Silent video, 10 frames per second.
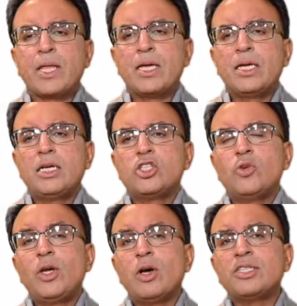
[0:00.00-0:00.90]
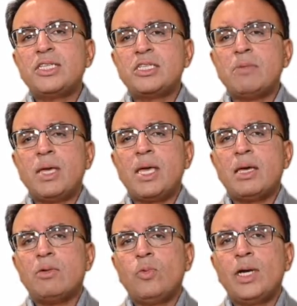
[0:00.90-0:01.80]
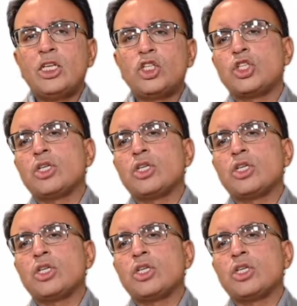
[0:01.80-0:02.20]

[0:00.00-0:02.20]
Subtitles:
So we got a system here which